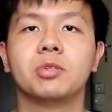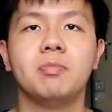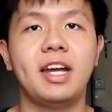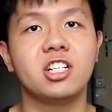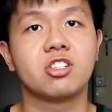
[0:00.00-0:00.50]
to
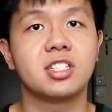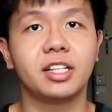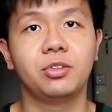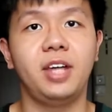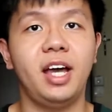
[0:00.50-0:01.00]
manage to
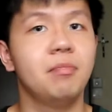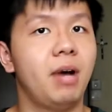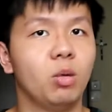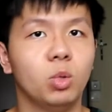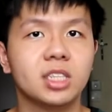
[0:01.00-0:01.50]
stick to that,
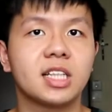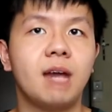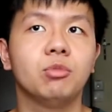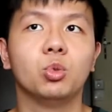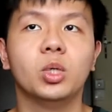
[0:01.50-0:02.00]
but worst
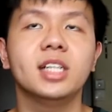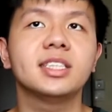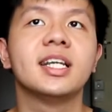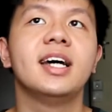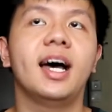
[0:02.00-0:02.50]
come to
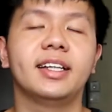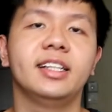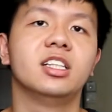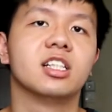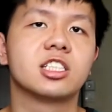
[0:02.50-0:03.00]
worst, I
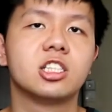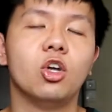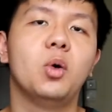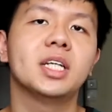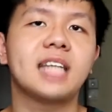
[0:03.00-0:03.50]
think the
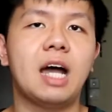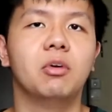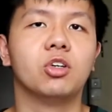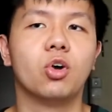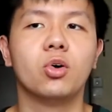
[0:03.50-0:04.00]
slowest I
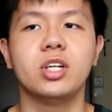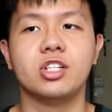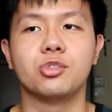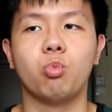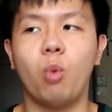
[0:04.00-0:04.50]
will go
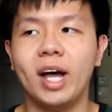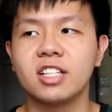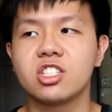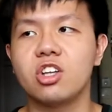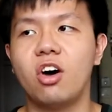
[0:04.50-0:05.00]
is
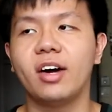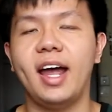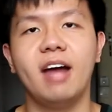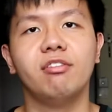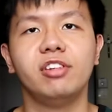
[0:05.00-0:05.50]
one song
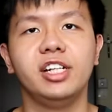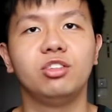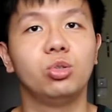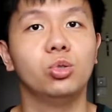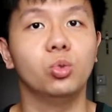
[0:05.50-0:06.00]
every
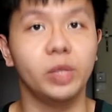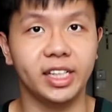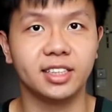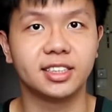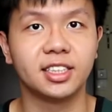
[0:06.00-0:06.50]
2
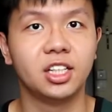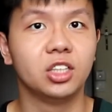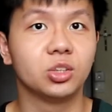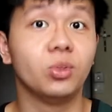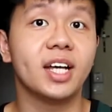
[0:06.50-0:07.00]
weeks.
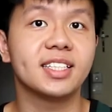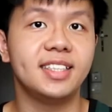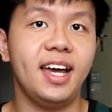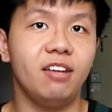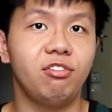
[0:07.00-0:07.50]
So there's
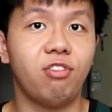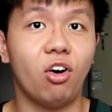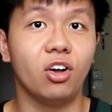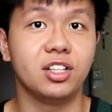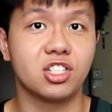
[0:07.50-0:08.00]
that
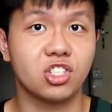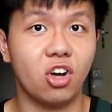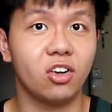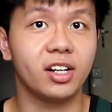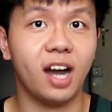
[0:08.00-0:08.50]
for the
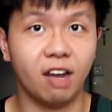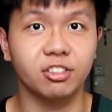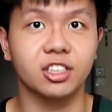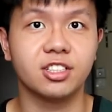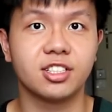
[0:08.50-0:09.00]
song
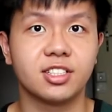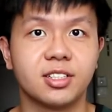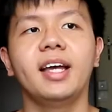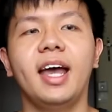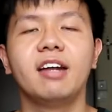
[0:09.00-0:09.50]
covers.
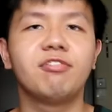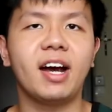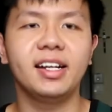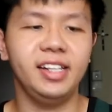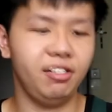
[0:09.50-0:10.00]
And
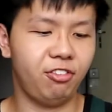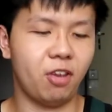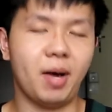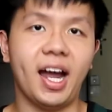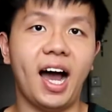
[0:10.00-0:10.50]
finally,
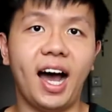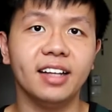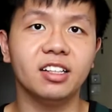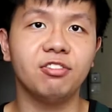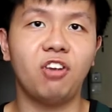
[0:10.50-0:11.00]
for my
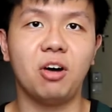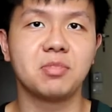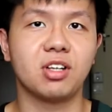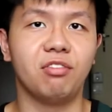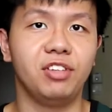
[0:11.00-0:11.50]
other
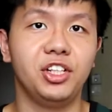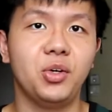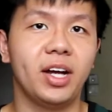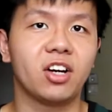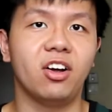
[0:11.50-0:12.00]
forms of
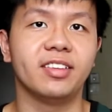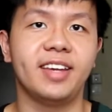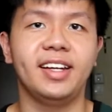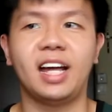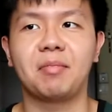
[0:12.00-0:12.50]
video and
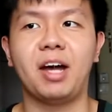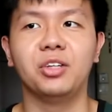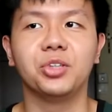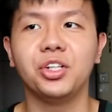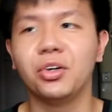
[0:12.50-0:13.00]
content, like my
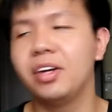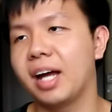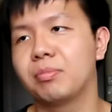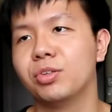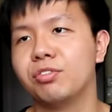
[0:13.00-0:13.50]
Yu-Gi-Oh!
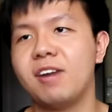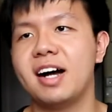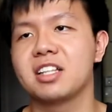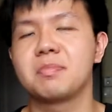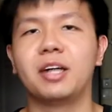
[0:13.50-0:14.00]
Deck
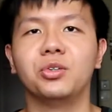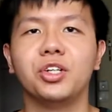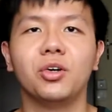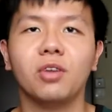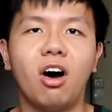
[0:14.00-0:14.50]
profiles, my
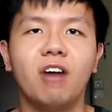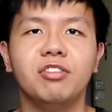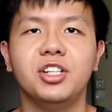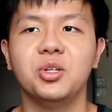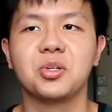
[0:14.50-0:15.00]
Yu-Gi-Oh! Lore
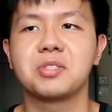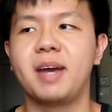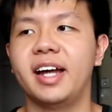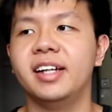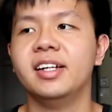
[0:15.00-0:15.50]
videos,
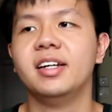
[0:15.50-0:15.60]
my